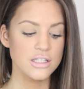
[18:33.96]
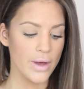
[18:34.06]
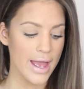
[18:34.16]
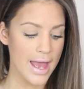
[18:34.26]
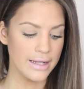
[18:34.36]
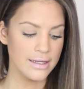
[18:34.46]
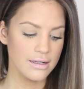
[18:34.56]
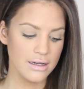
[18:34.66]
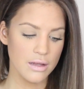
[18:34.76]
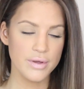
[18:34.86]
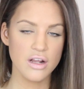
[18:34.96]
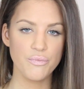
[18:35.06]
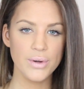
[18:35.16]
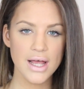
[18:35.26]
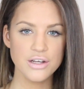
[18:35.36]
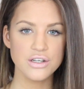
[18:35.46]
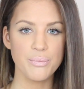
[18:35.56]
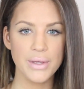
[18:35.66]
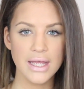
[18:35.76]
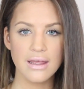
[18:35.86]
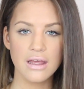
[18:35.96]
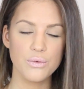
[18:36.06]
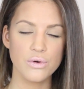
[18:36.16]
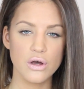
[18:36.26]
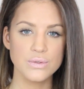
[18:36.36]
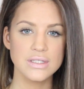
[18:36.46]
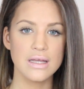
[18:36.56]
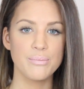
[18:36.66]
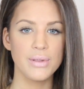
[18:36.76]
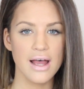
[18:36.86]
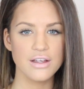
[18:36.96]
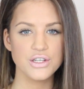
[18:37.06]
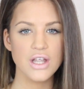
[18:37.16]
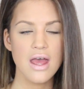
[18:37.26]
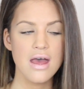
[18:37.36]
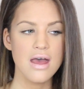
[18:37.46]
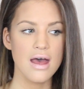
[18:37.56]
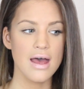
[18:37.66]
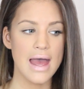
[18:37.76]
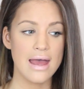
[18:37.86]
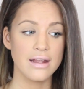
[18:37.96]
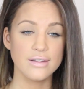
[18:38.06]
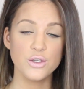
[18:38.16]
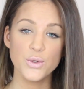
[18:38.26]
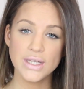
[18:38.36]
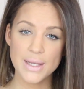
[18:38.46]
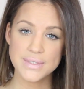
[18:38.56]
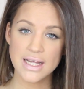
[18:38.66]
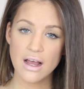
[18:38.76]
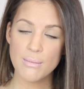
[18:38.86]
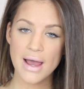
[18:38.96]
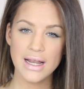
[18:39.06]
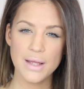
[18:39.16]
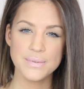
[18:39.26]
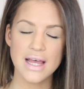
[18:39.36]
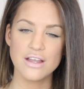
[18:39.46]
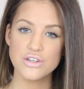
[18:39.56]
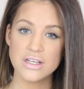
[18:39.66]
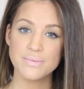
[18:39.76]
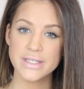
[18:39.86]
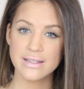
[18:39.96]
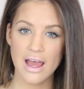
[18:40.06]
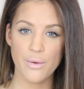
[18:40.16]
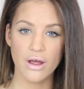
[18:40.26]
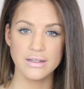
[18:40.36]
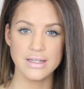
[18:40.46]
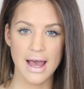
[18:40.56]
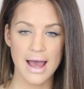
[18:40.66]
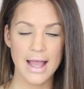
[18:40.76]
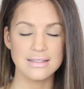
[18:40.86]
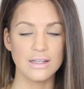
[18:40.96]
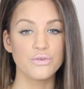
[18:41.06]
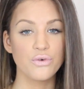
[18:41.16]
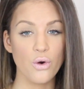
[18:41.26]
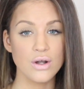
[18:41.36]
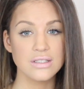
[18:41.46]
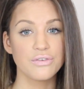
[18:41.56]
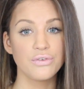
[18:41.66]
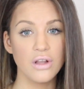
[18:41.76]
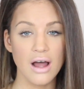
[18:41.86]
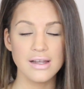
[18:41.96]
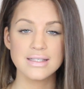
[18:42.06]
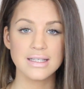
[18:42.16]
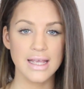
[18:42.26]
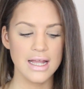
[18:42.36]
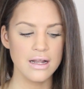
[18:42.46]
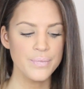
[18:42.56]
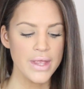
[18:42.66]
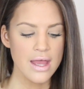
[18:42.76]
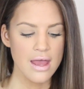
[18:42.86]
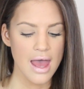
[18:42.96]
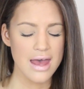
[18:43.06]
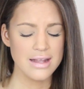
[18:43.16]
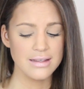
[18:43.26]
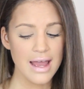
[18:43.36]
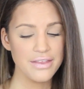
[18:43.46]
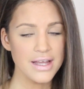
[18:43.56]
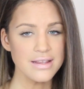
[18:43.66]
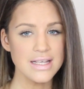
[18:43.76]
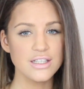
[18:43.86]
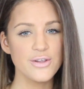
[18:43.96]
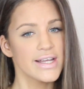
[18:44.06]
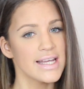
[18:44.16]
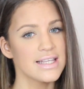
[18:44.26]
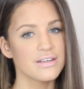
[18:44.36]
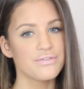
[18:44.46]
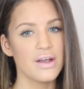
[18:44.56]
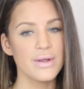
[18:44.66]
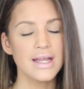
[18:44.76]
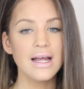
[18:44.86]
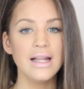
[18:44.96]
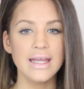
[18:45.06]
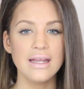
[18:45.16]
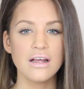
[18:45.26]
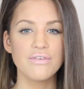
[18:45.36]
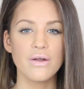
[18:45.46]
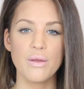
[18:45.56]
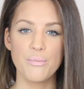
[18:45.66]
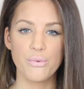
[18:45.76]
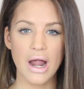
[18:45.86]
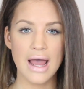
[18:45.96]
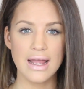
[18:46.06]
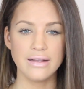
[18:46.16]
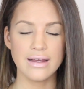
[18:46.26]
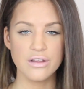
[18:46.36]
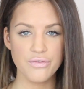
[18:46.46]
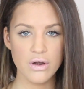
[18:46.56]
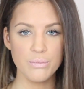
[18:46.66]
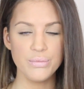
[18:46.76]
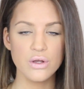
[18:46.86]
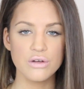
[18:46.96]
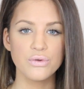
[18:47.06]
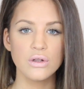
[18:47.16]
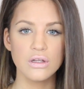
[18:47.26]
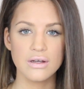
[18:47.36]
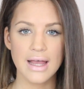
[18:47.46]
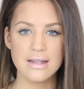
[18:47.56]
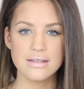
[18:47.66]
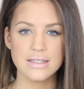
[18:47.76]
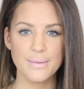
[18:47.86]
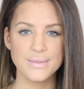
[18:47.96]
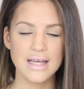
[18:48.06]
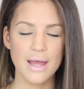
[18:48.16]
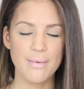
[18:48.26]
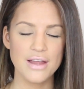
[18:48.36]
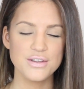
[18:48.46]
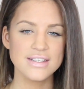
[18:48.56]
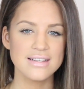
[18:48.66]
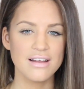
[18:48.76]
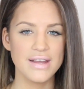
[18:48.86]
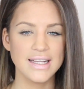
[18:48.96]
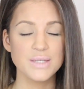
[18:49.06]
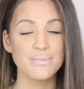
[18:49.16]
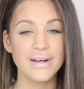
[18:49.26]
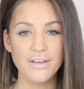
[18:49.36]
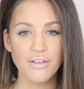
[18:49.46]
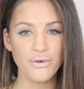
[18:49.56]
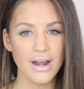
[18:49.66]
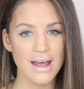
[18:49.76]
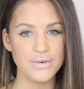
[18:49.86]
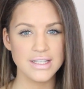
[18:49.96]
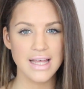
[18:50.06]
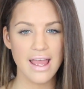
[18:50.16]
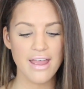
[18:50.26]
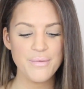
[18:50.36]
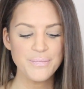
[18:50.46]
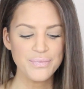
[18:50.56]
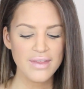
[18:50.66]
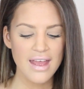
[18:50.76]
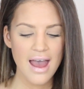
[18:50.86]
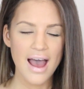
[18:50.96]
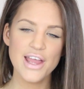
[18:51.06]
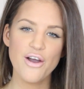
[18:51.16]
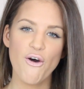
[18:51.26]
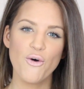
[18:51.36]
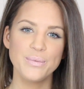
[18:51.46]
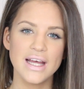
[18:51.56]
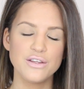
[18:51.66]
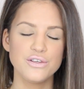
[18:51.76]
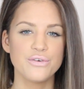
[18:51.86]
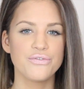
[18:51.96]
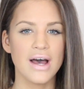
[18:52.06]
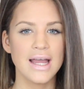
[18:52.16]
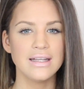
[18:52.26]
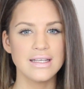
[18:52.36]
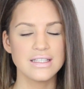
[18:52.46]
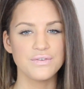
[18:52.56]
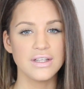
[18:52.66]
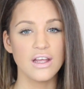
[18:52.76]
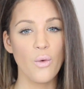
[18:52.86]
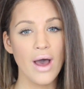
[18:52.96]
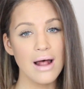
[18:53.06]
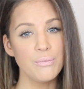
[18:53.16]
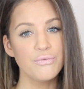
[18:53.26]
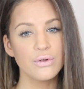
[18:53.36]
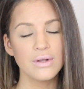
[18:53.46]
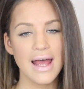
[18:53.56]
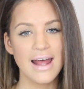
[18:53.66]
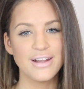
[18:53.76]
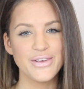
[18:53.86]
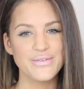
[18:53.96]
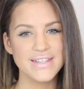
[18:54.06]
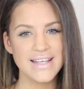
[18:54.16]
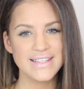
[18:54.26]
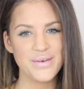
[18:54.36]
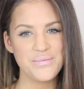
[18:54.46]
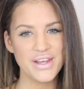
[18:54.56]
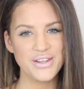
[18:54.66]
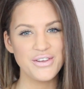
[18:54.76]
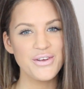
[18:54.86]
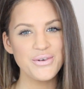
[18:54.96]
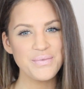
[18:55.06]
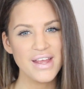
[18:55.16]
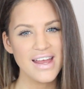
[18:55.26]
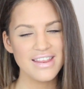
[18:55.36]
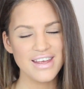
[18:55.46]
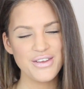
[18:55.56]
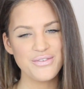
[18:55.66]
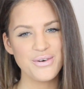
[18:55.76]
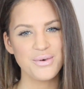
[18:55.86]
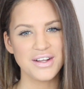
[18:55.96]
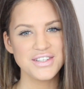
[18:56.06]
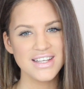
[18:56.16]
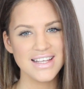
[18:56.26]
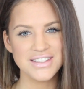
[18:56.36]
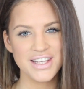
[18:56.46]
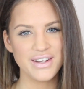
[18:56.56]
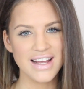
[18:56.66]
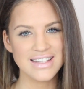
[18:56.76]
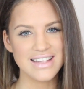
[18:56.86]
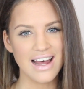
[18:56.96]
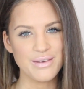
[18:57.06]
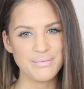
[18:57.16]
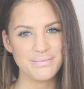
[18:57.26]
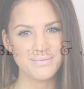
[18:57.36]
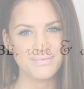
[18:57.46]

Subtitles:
so I added a little bit of blush, a pinky rosy blush, and nude lipstick on my lips, and just mascara on the eyes, and of course the flawless skin. And I think this look, it's a very clean, a very bright, and a very beautiful look at the same time. I just love it. It's perfect for every day. I hope that you find this video helpful and you've seen something new. Thank you for watching, and see you next time.